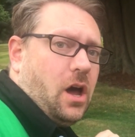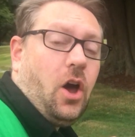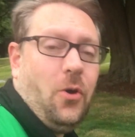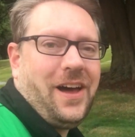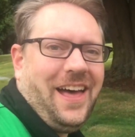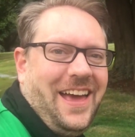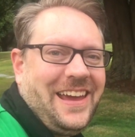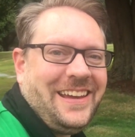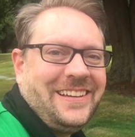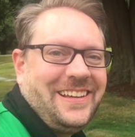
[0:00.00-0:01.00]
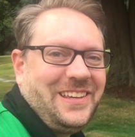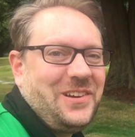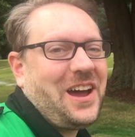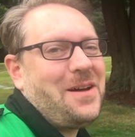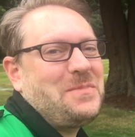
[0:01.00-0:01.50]
oh, hi,
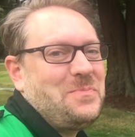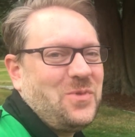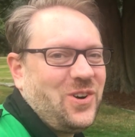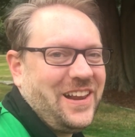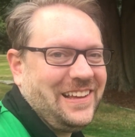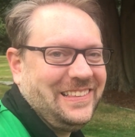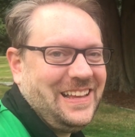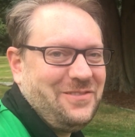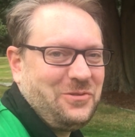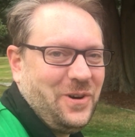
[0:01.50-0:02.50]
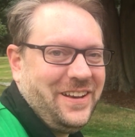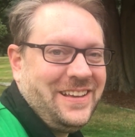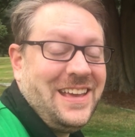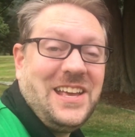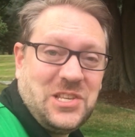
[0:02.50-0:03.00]
you caught me mourning a loved
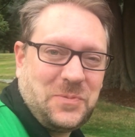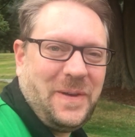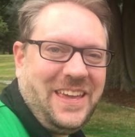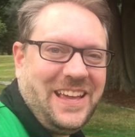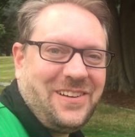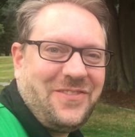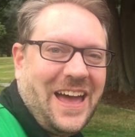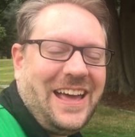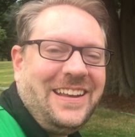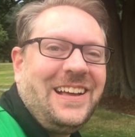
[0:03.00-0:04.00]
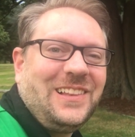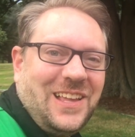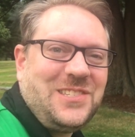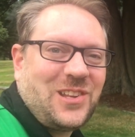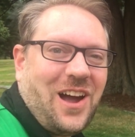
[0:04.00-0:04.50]
one. Speaking of that,
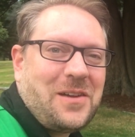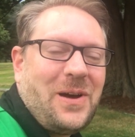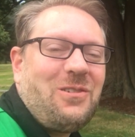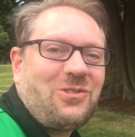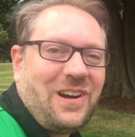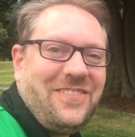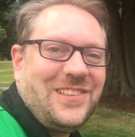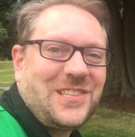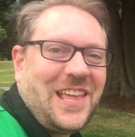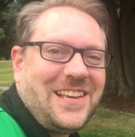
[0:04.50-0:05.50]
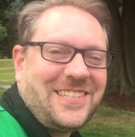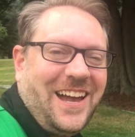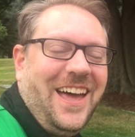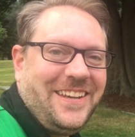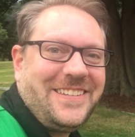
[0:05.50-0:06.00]
let's talk about Kraven's
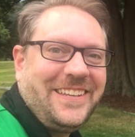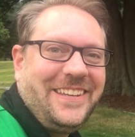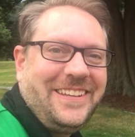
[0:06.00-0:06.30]
Last Hunt.